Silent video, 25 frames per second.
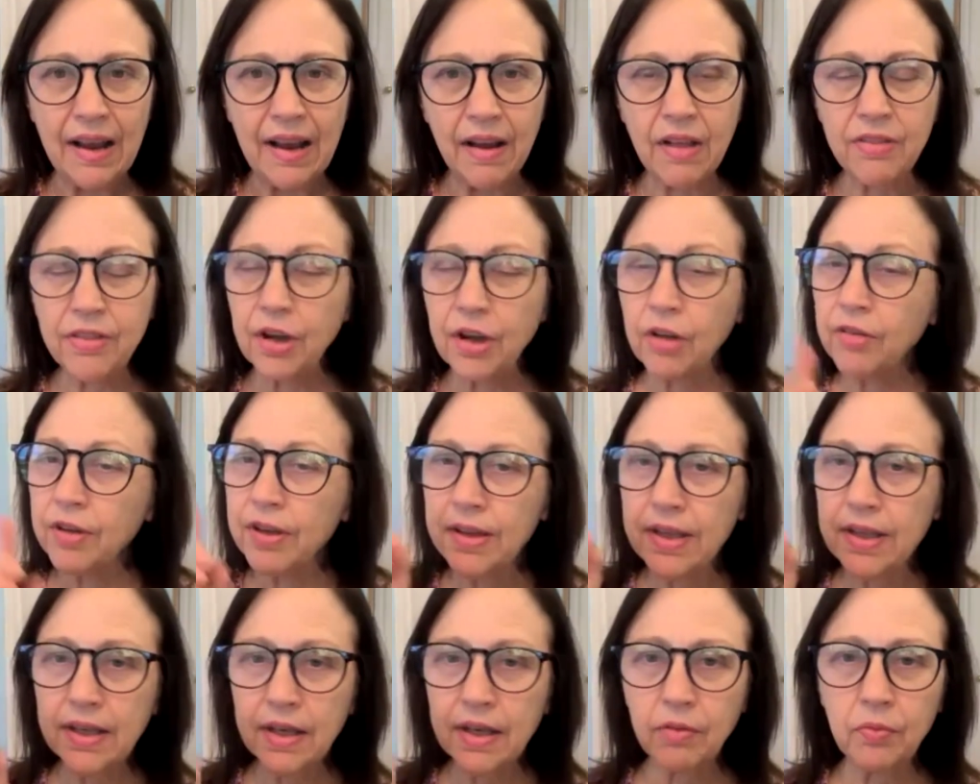
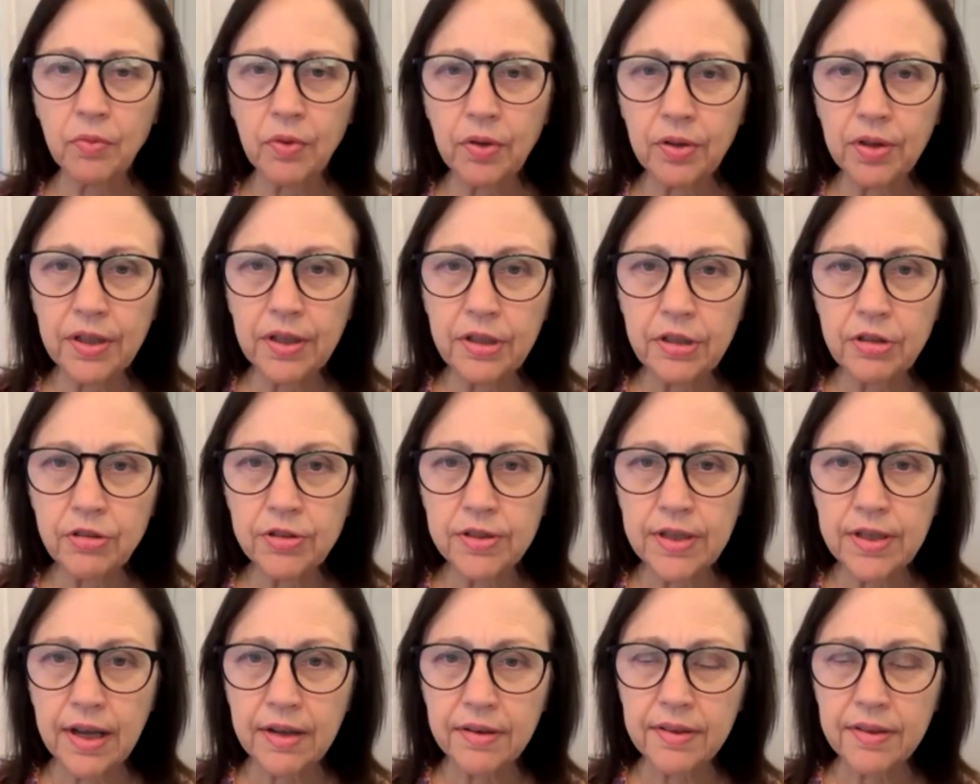The only thing I
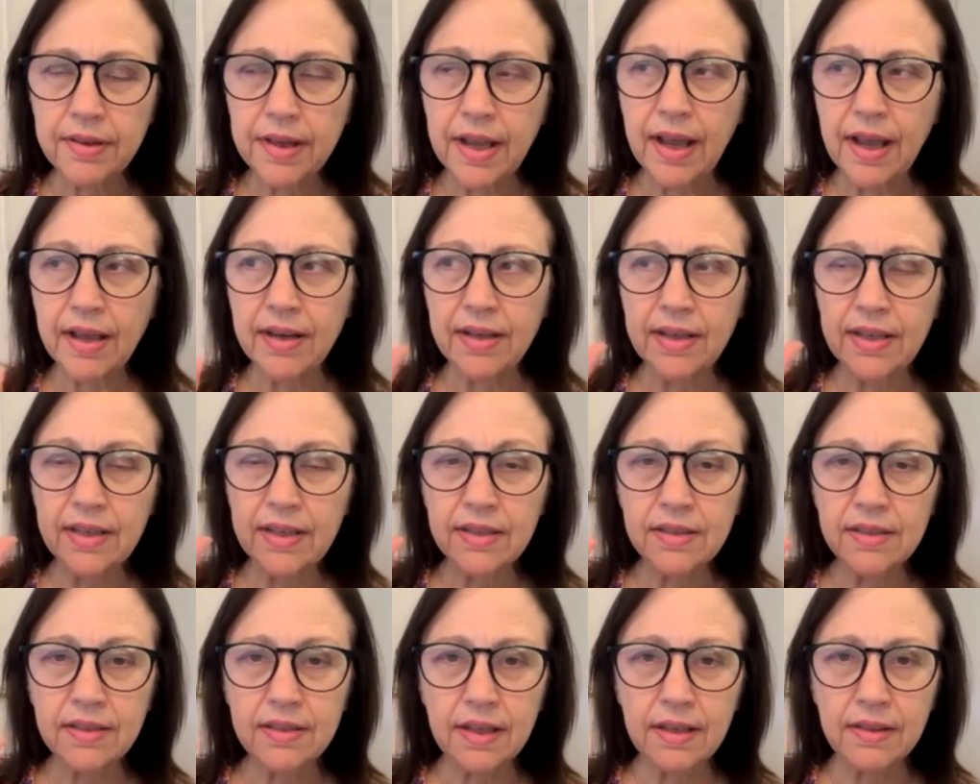really use out of
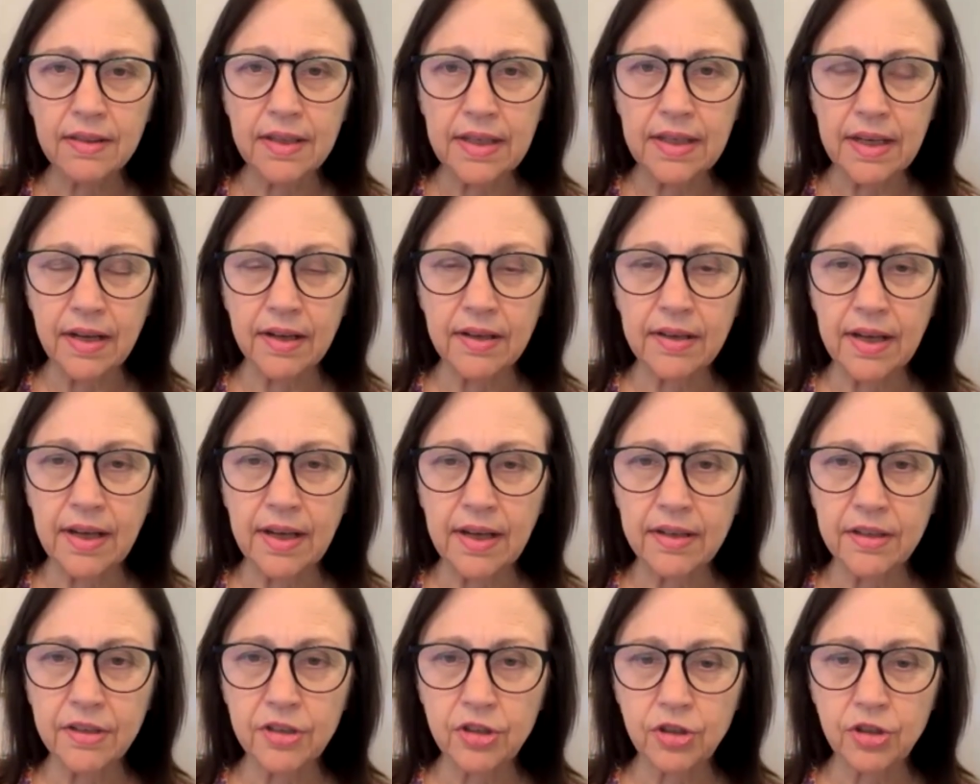that is
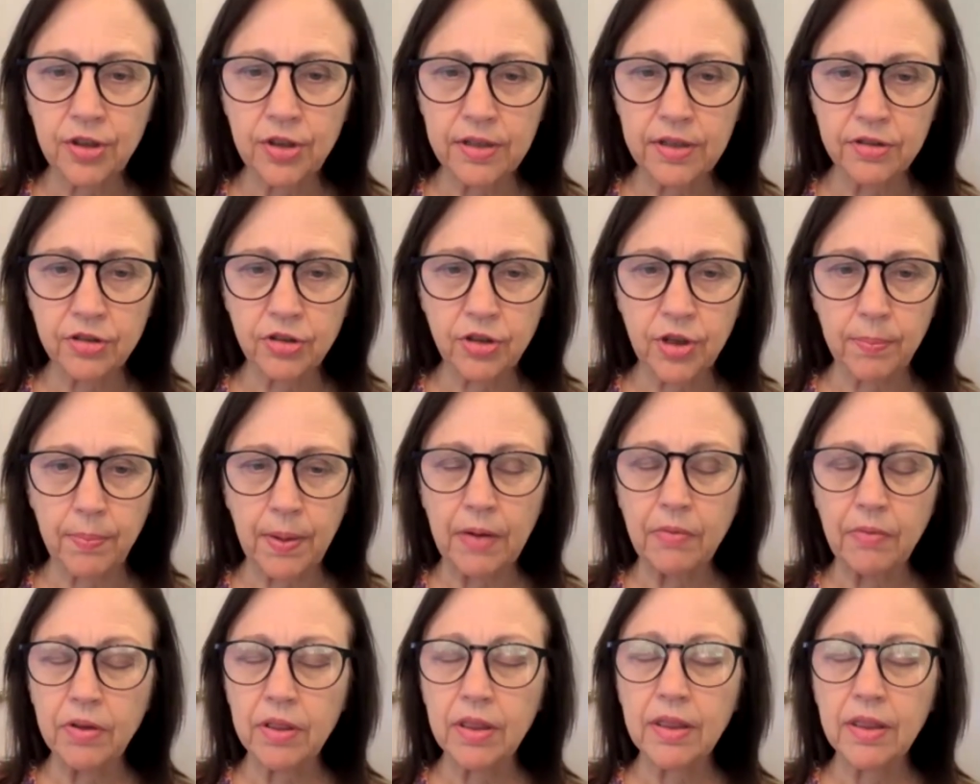the unedited
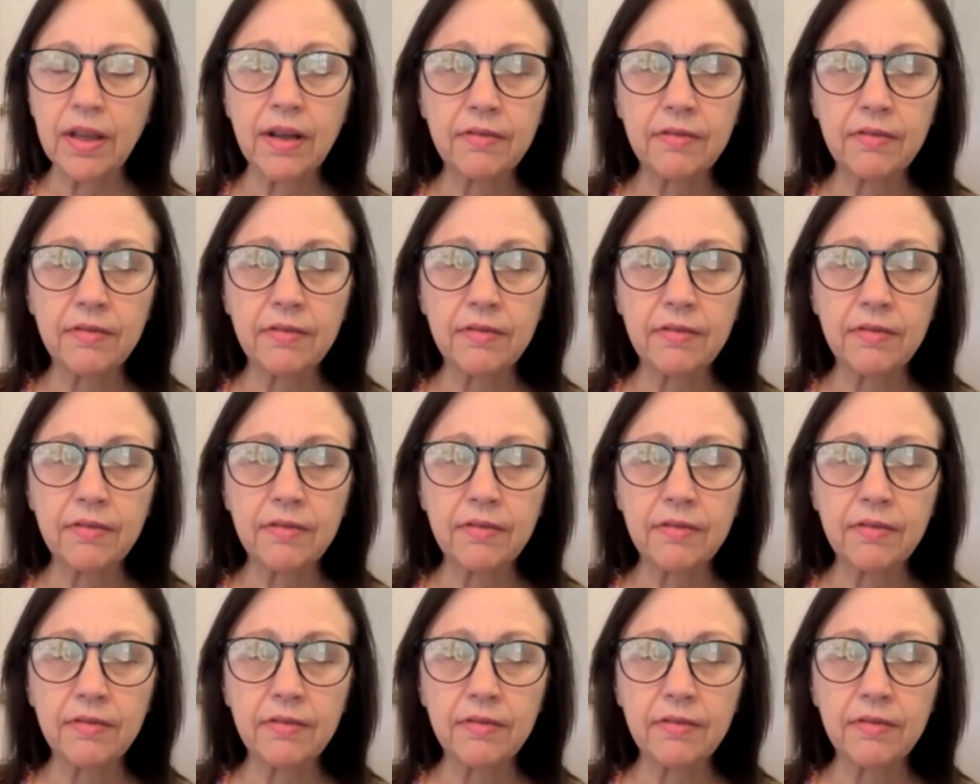transcript.